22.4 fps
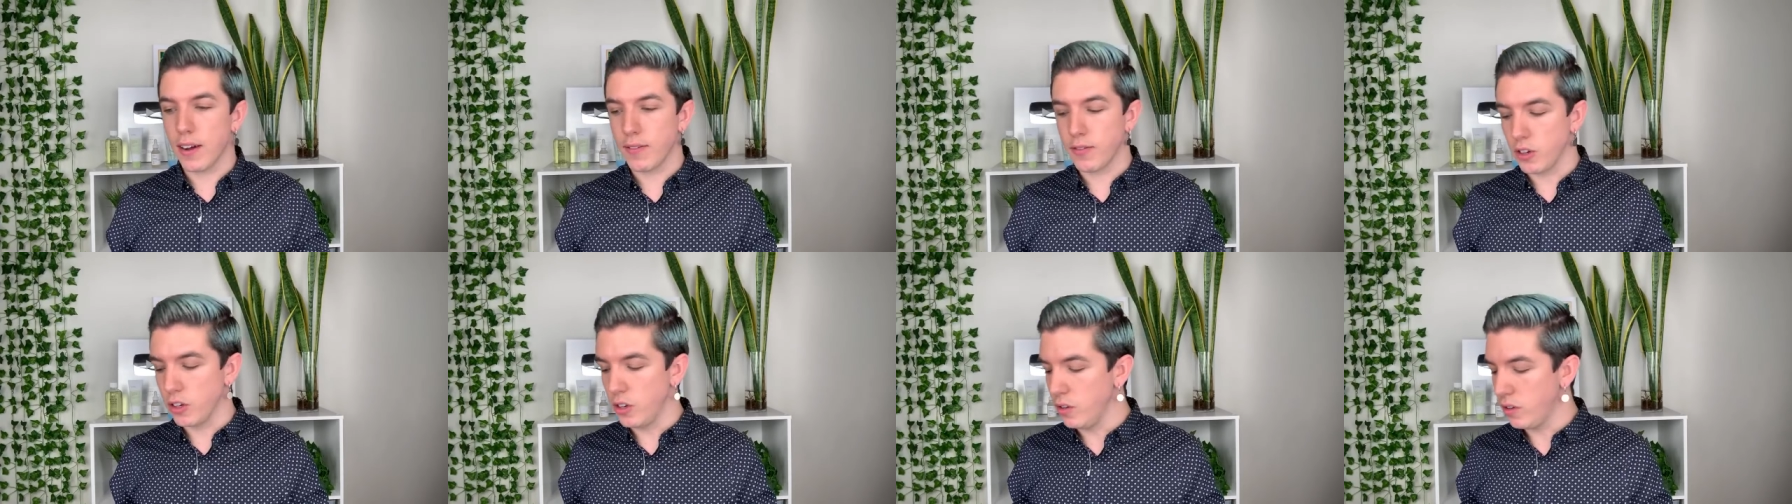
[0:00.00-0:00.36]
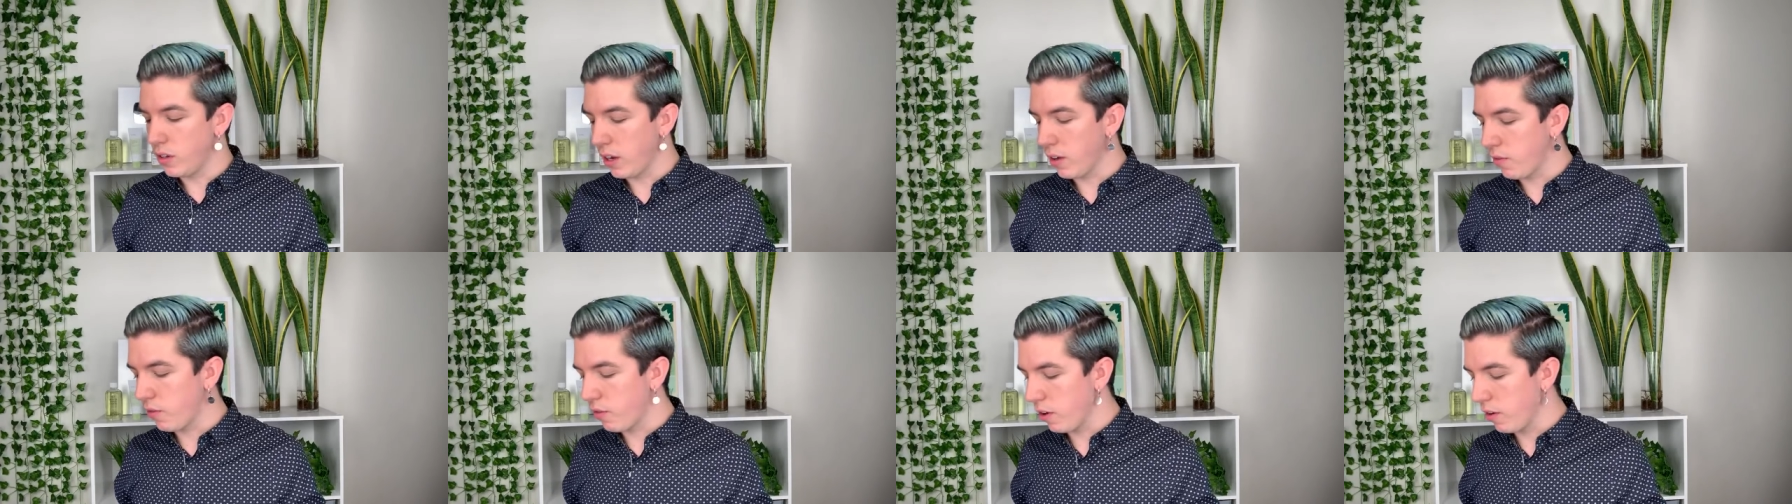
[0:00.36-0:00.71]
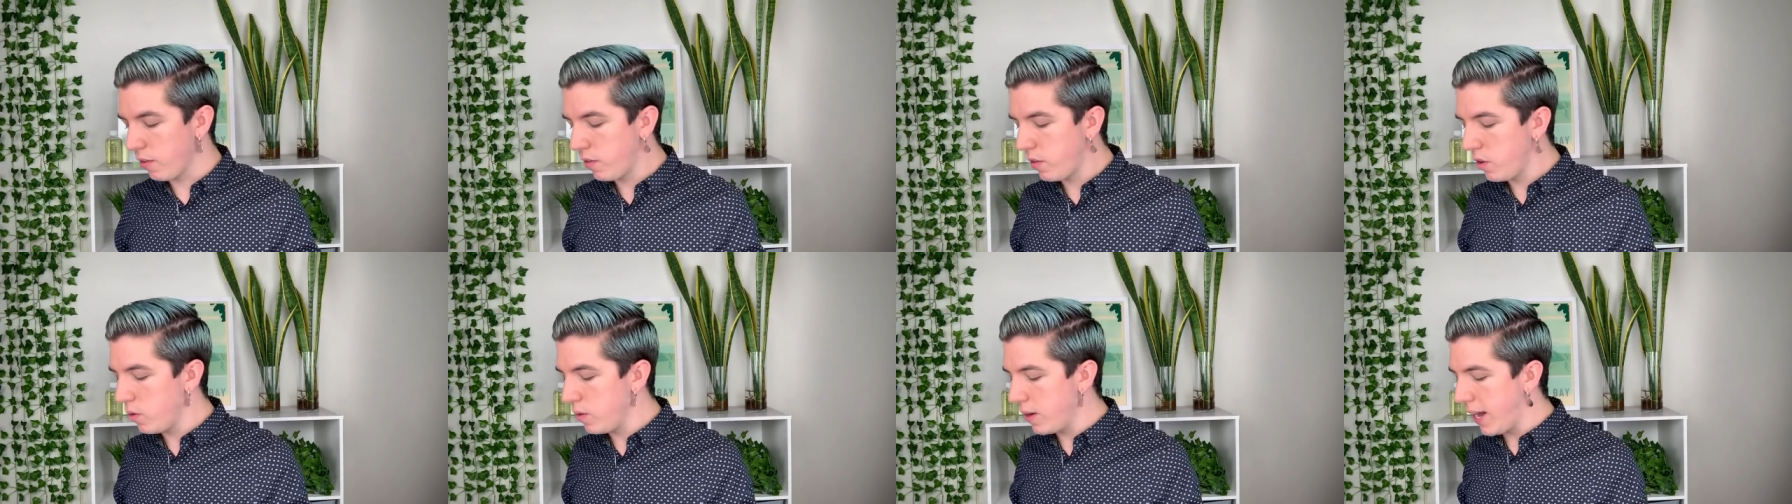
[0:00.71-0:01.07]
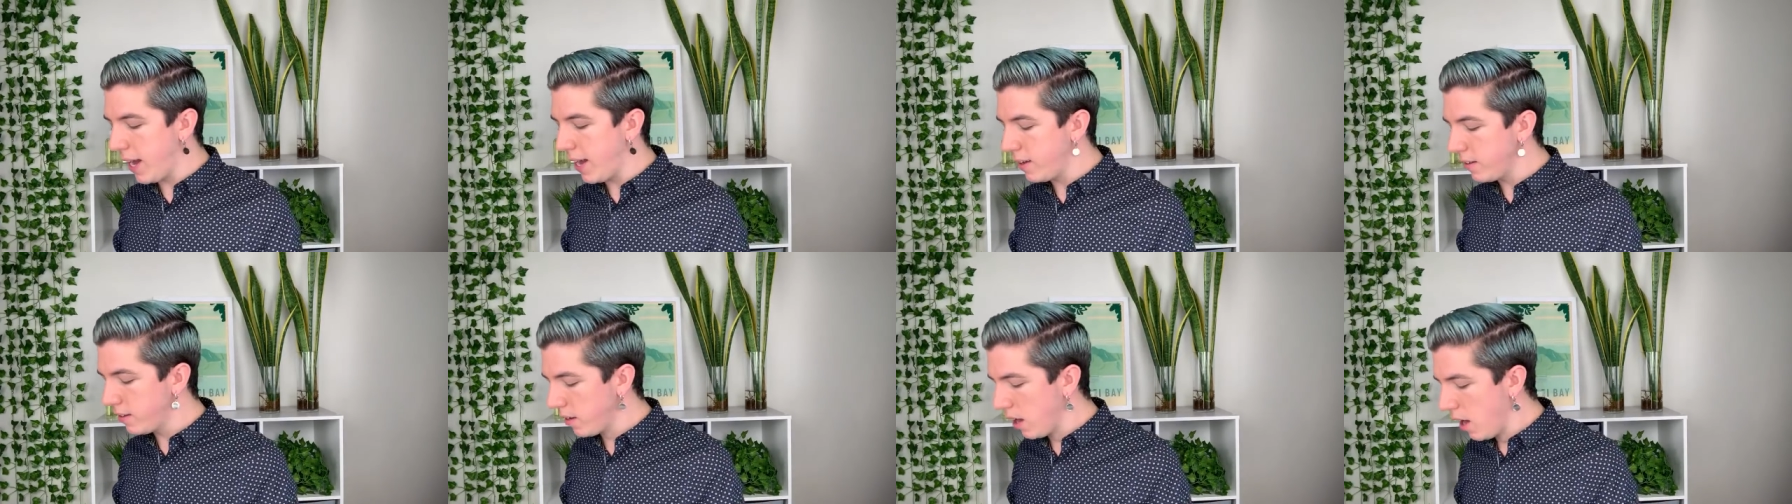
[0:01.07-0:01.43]
after using it for a few
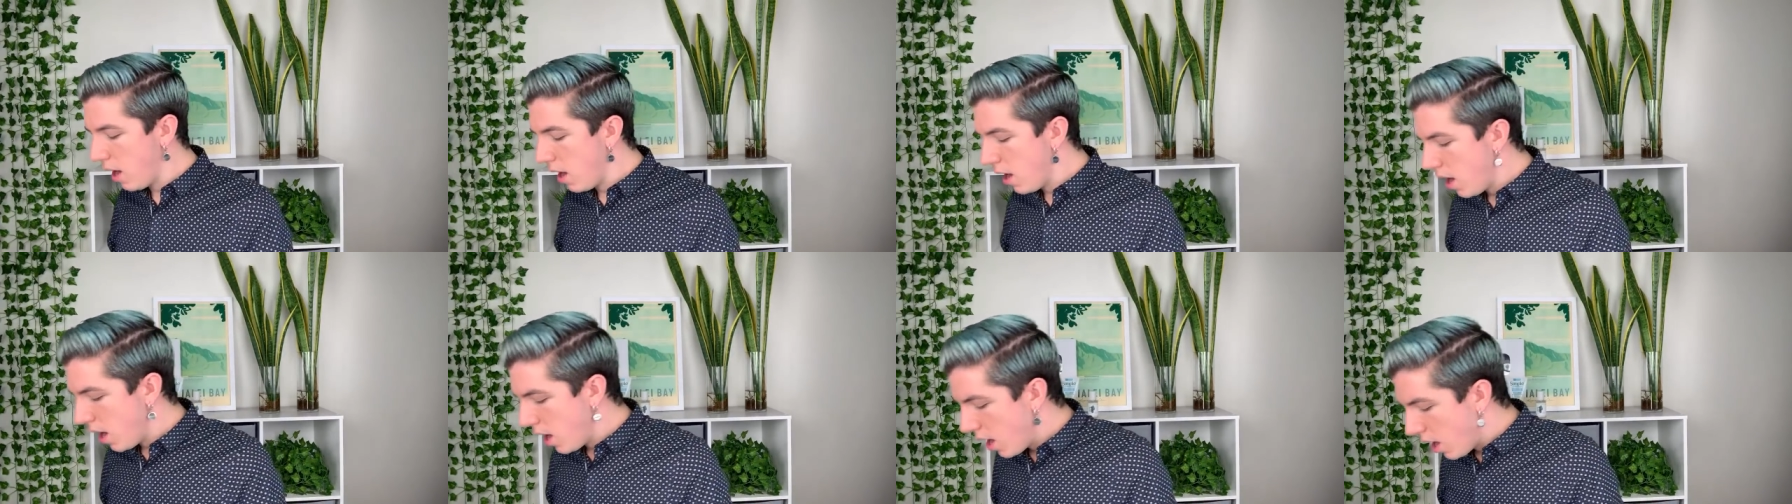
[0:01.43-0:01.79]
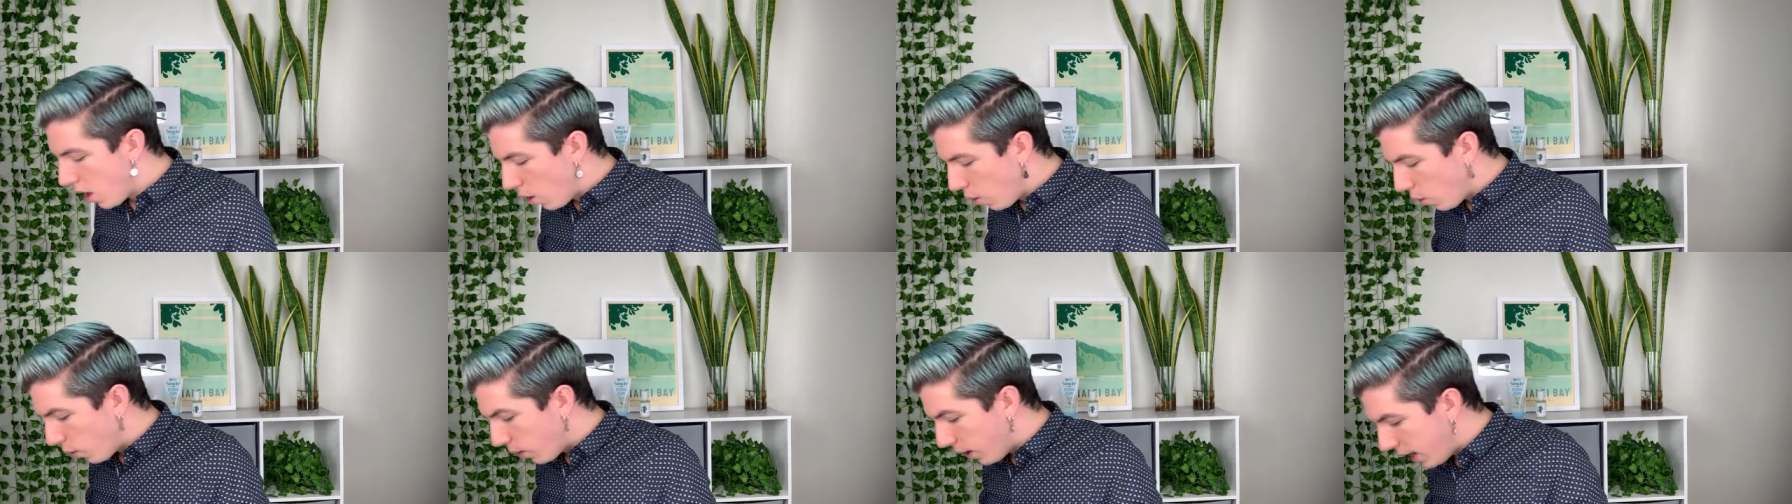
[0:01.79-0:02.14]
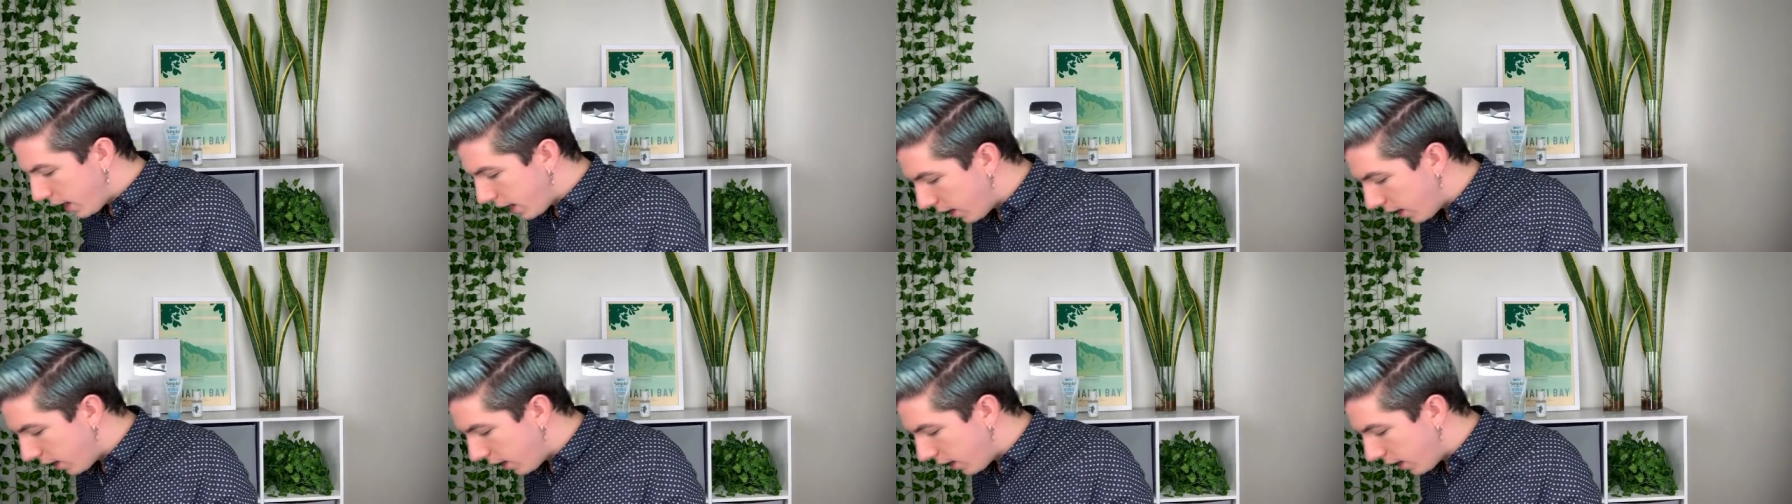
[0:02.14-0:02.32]
days. What